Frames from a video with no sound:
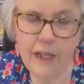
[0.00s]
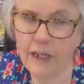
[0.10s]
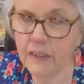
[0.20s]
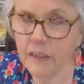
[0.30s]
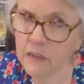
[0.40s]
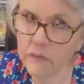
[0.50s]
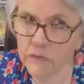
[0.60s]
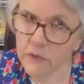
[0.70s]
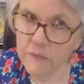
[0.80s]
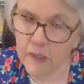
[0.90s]
Need another
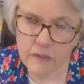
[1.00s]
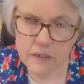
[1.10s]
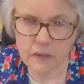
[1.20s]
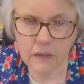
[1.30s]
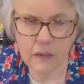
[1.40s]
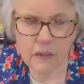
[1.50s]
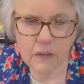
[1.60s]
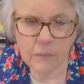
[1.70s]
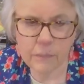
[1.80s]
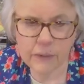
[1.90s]
2,000.
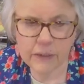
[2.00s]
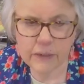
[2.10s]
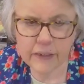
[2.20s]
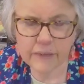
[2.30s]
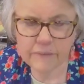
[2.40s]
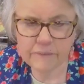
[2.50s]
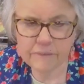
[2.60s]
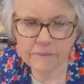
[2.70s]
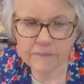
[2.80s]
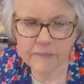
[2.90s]
But
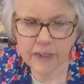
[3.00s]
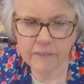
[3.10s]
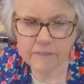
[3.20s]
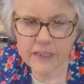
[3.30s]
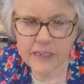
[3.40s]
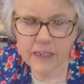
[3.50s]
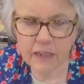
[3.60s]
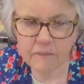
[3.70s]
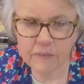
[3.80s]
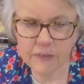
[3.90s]
yeah, it's a
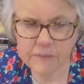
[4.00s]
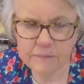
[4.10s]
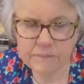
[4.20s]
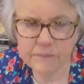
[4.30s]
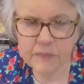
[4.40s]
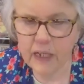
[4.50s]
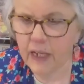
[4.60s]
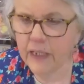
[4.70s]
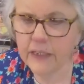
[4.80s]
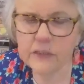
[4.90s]
lot of fun.
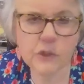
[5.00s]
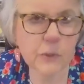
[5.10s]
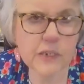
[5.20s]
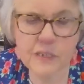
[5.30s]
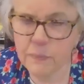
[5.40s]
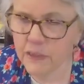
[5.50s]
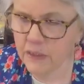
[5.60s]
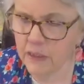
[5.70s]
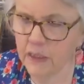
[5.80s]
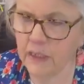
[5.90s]
I enjoy
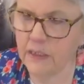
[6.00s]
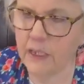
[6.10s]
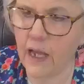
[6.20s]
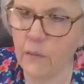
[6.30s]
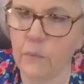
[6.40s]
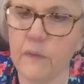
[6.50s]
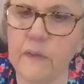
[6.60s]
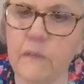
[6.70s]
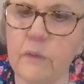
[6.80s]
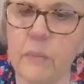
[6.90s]
spending time with
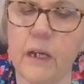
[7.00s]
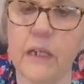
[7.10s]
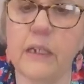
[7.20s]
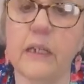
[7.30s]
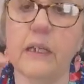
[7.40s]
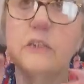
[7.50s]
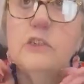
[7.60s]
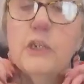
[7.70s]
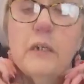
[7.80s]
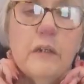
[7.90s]
everybody and
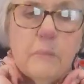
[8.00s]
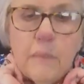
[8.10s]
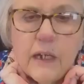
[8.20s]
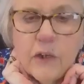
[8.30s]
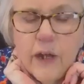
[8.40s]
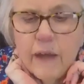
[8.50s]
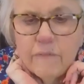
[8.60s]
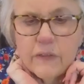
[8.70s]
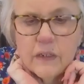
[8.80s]
sharing my craft.